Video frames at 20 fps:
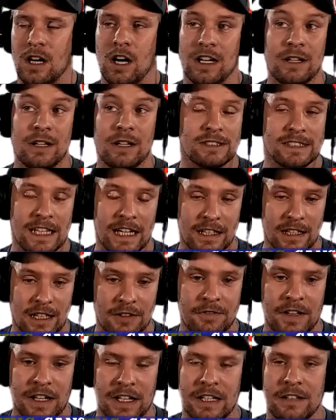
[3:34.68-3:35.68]
It was
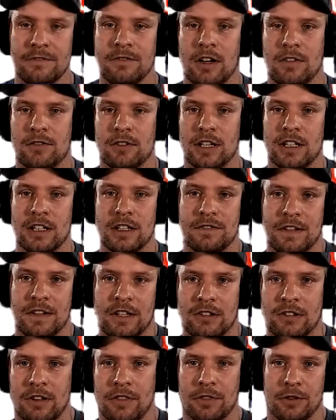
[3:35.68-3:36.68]
LFA. He fought for LFA
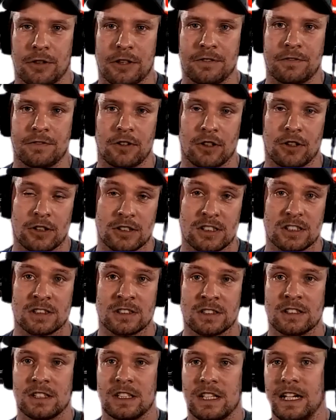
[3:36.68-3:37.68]
on the 31st.
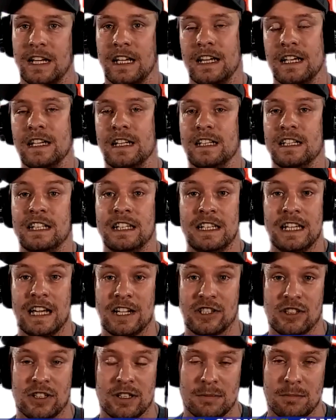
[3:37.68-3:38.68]
And he
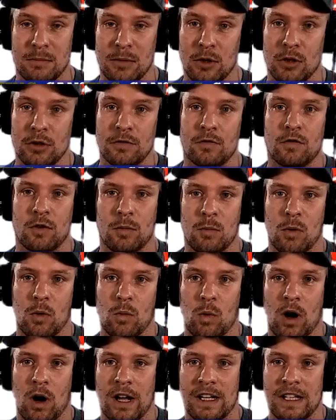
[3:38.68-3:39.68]
actually moved from
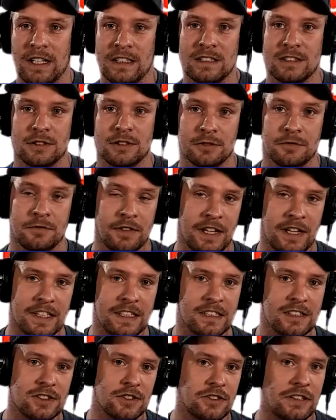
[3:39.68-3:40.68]
Hawaii to
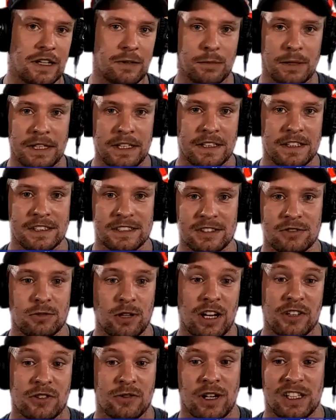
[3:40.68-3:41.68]
Vegas so that way he could
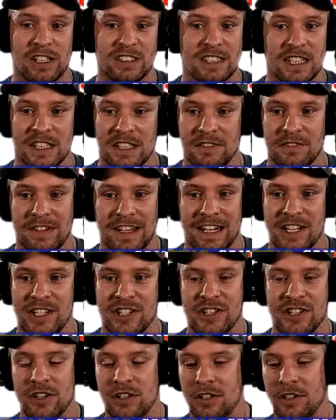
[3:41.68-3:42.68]
try to take
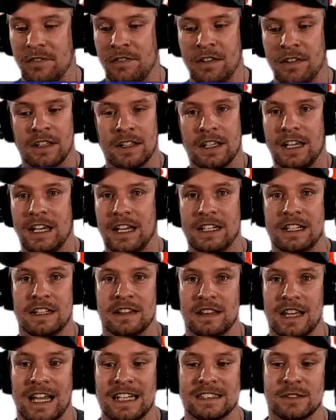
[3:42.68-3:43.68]
advantage of any
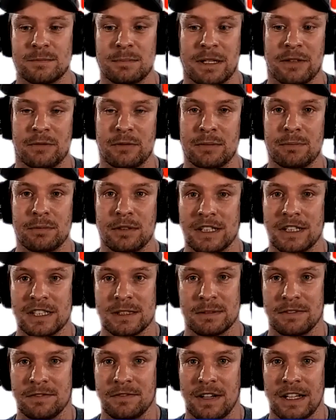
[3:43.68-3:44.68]
last-minute
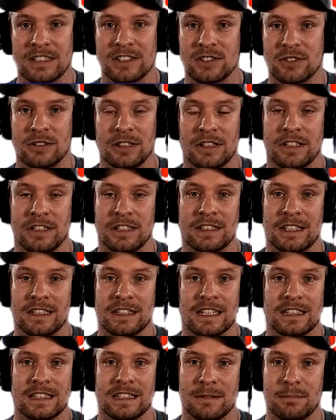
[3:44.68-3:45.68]
replacement fights or anything like
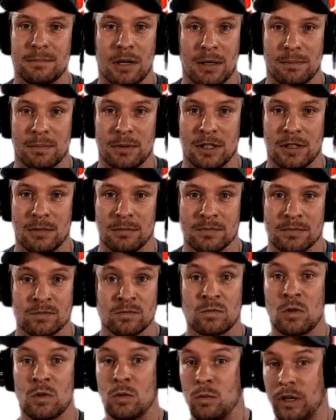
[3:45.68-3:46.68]
that pop up.
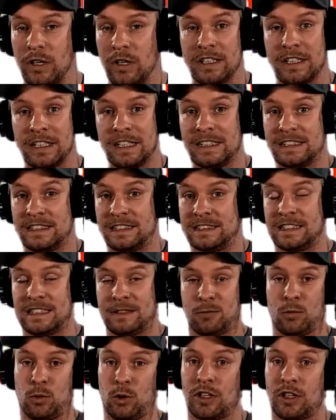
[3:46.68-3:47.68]
Well, it's
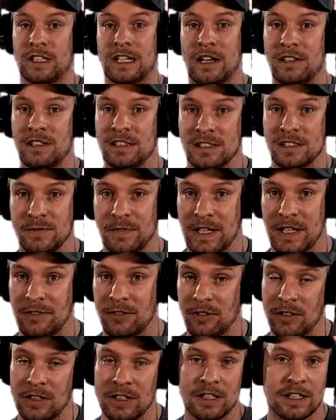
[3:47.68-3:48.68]
working out in his
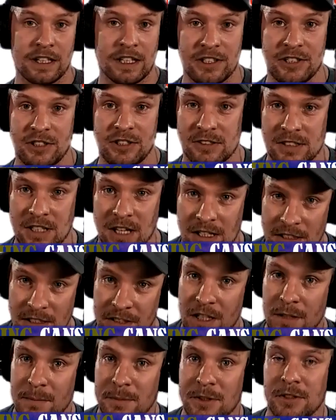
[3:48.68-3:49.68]
favor. He just got a
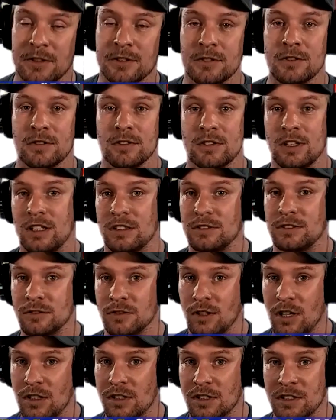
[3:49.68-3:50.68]
W not too
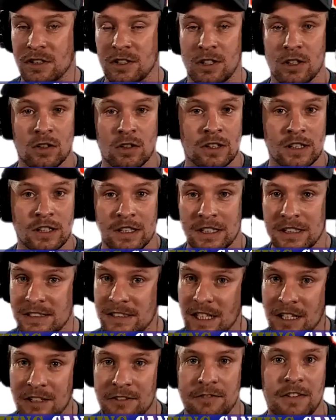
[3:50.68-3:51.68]
long ago. He's
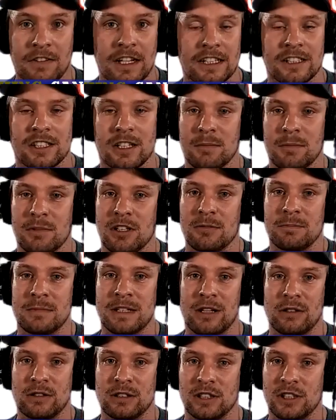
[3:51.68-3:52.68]
got a fight coming up
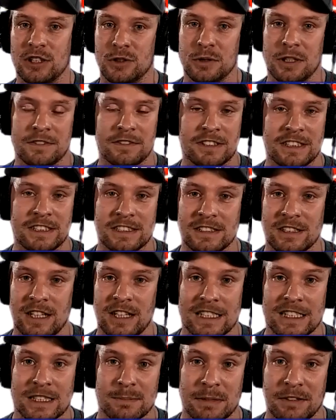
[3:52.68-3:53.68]
now in the UFC as a
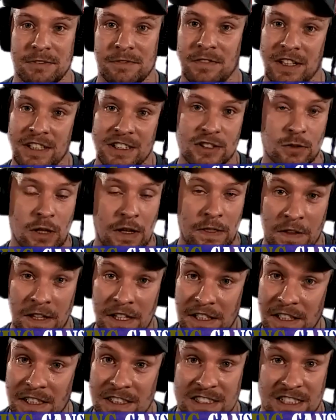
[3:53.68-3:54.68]
last-minute fight. So I
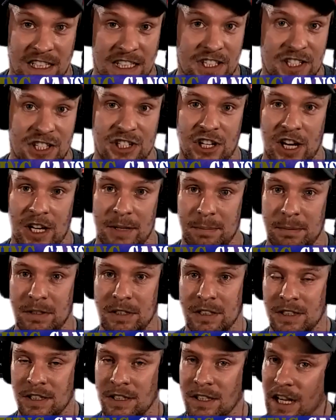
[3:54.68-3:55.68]
think he's in shape.
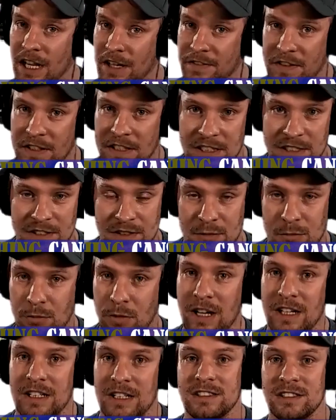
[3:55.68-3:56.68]
I think he's
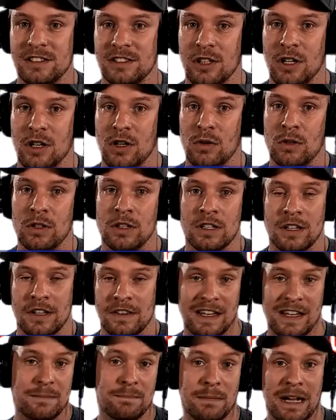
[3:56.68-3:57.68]
ready to go.
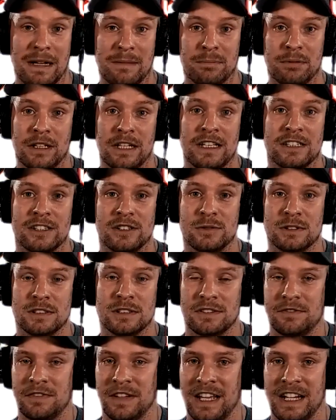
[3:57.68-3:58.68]
That might play into his
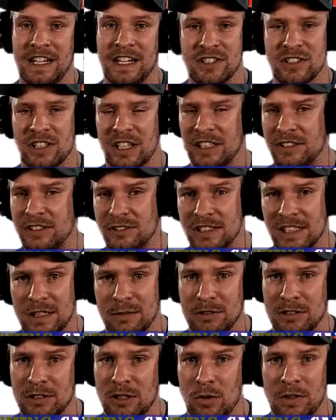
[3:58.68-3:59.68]
advantage. Like you said
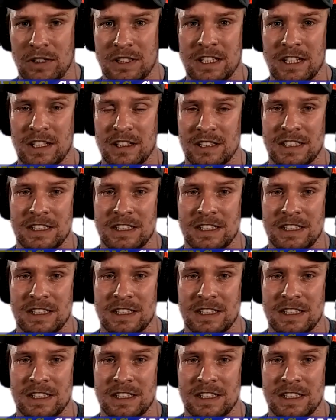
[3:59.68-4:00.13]
with Tony Kelley,